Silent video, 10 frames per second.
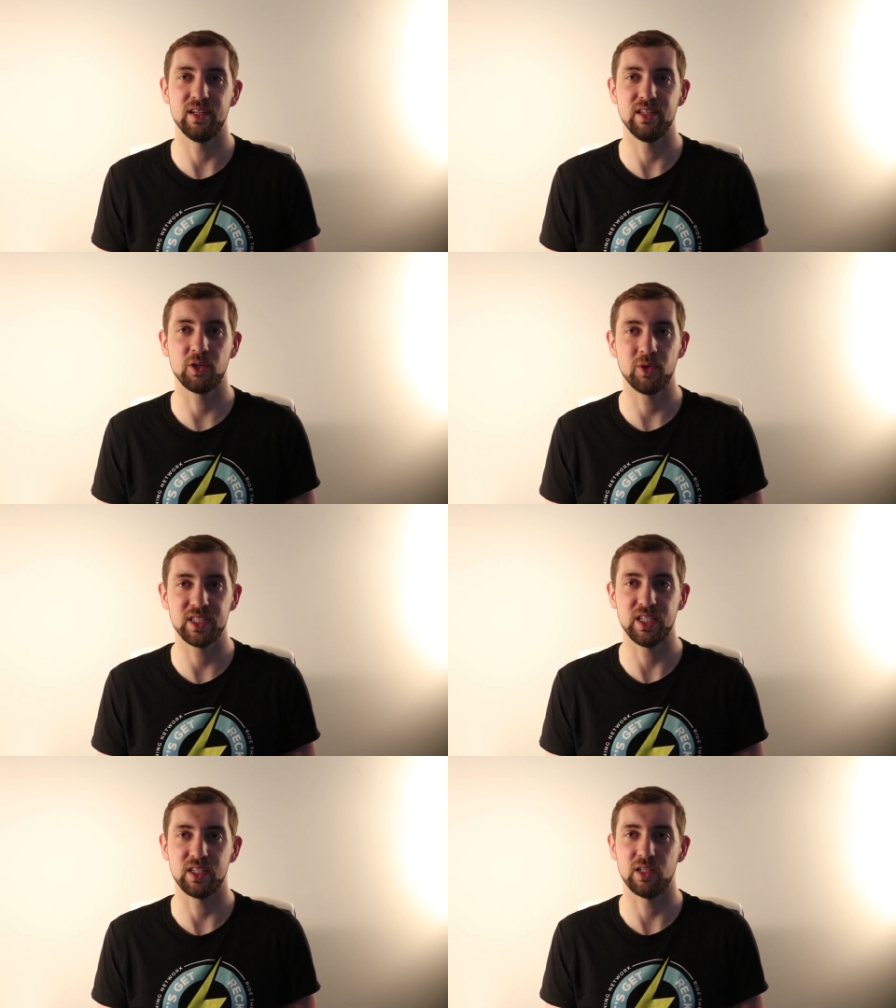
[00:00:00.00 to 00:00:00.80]

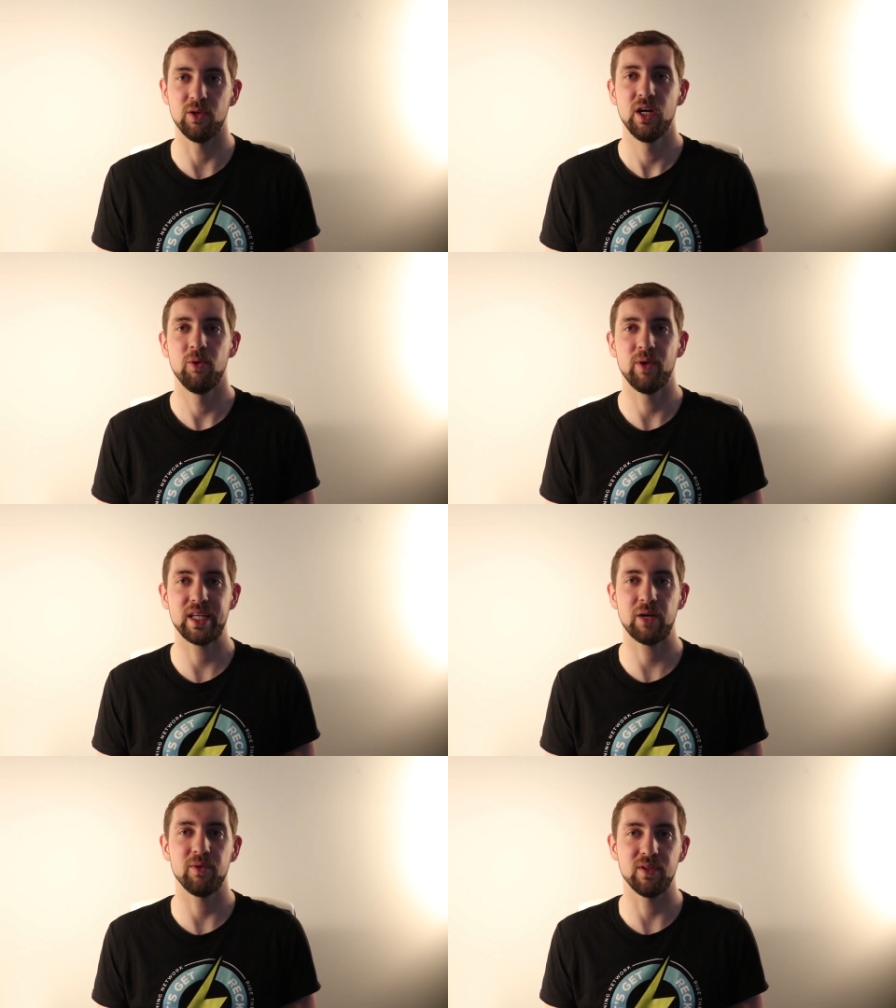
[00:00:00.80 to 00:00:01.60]
decreasing. So when
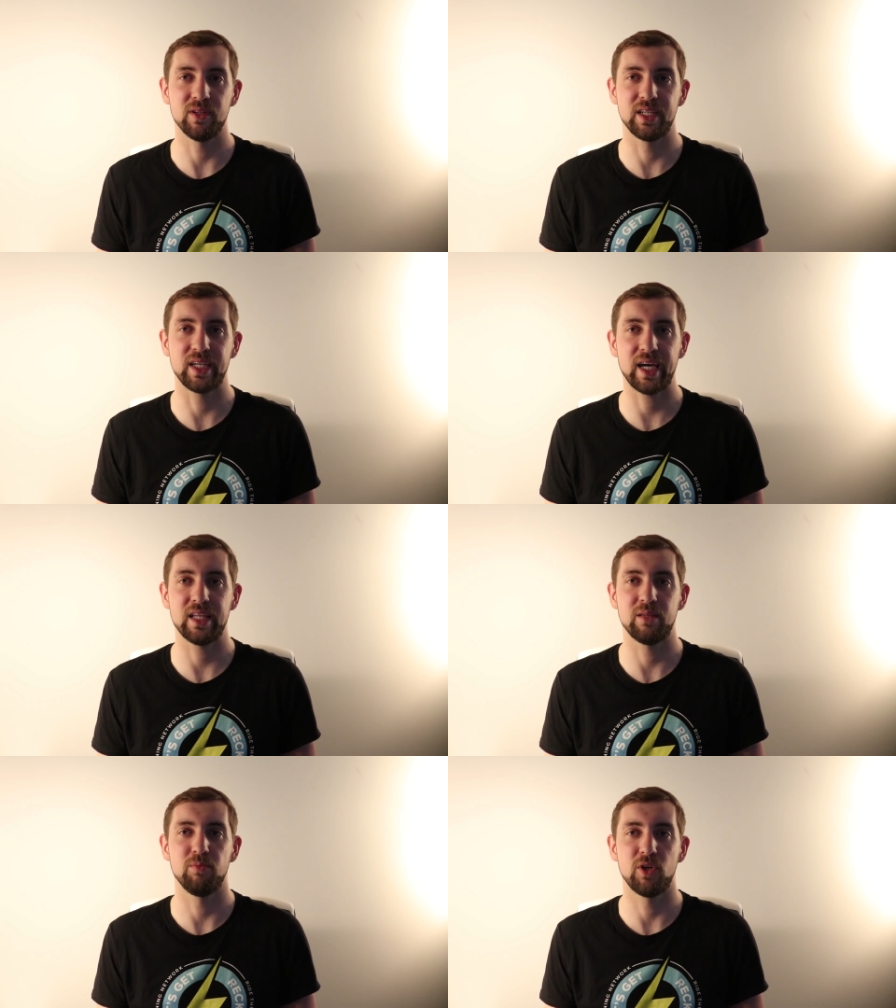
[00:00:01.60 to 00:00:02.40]
I will
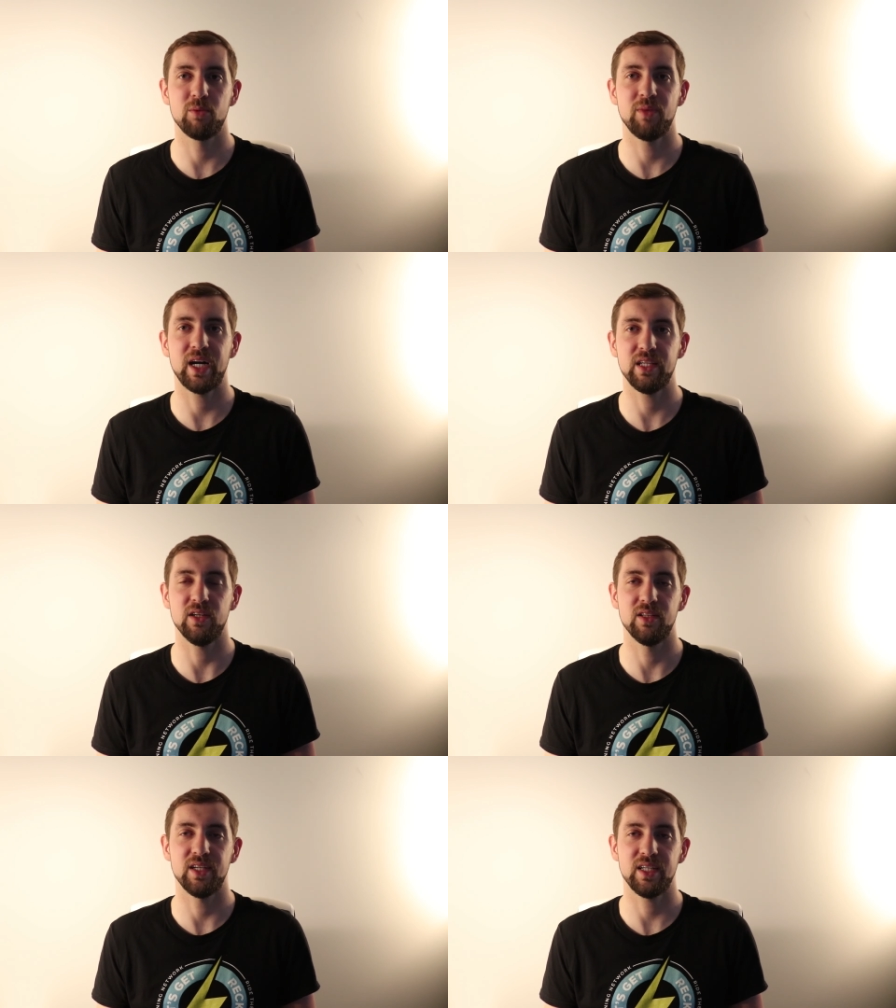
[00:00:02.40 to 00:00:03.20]
get more money
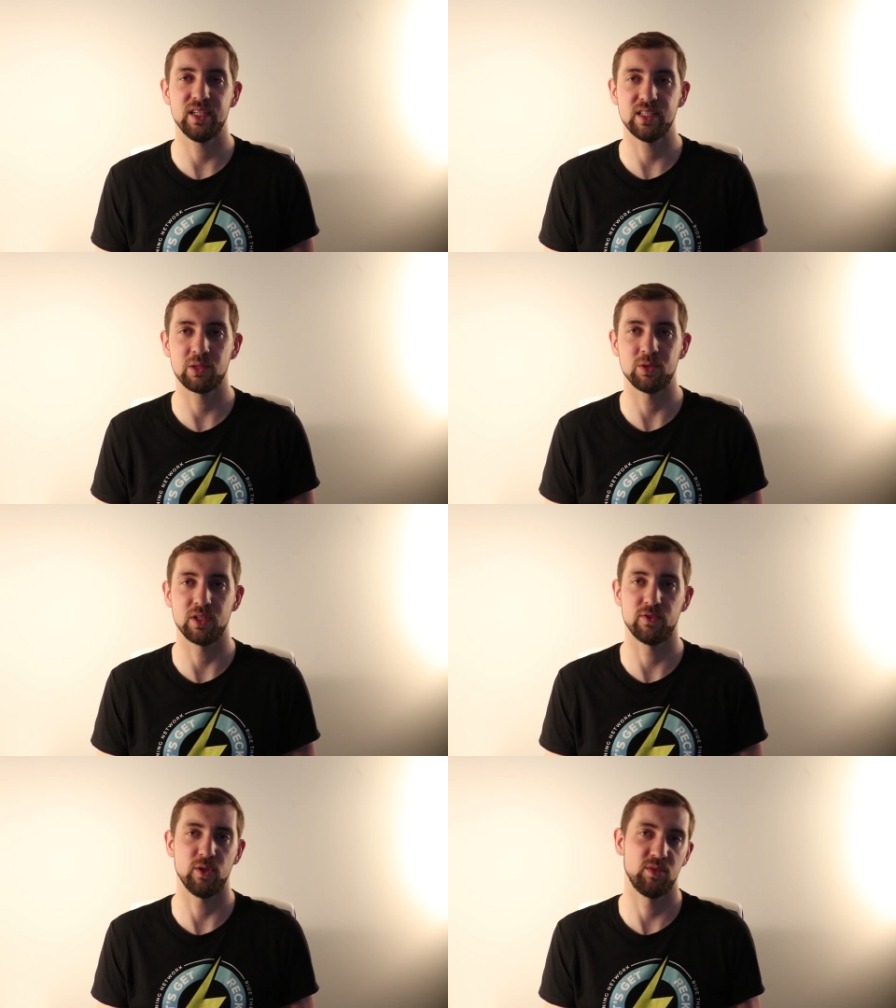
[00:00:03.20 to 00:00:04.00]
on Lightning
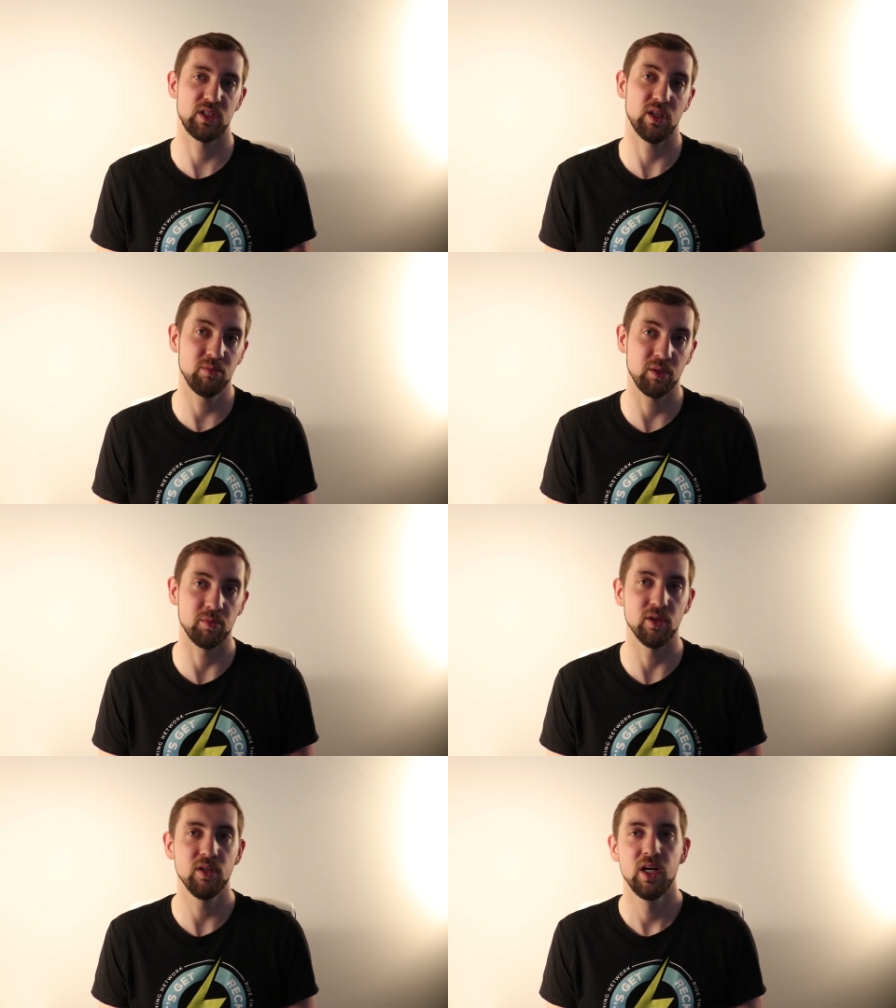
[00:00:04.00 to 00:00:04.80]
Network from some
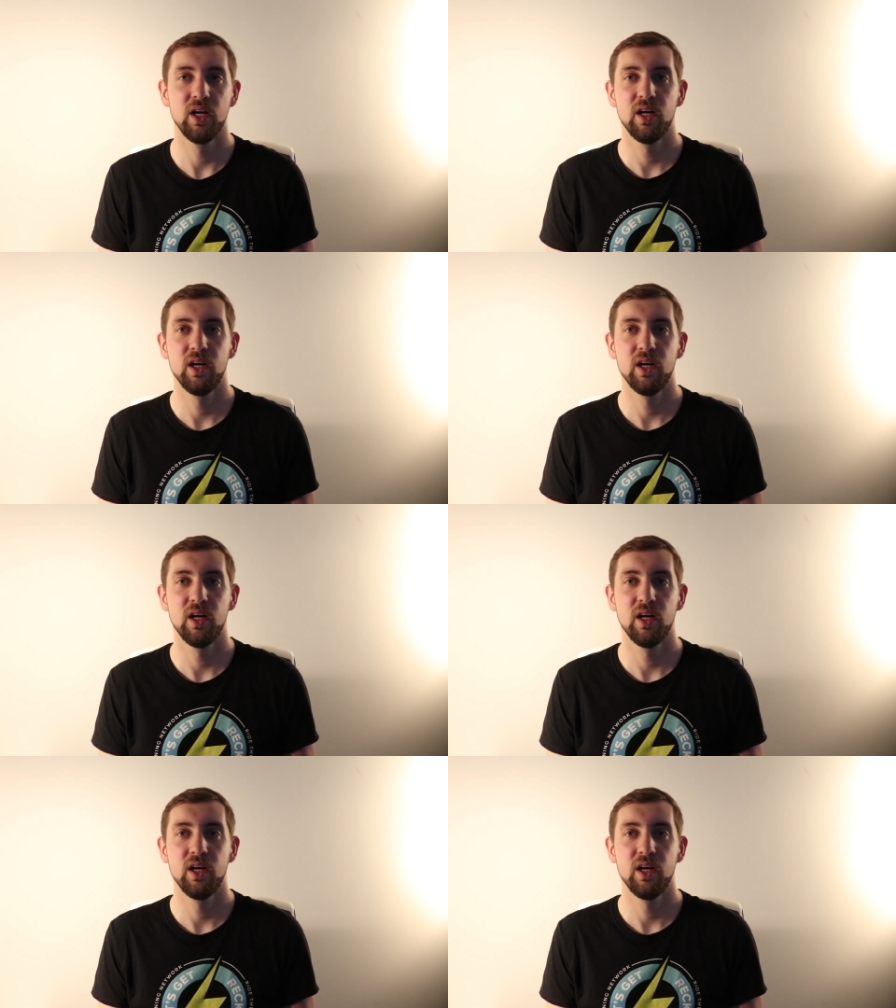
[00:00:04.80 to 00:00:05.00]
people,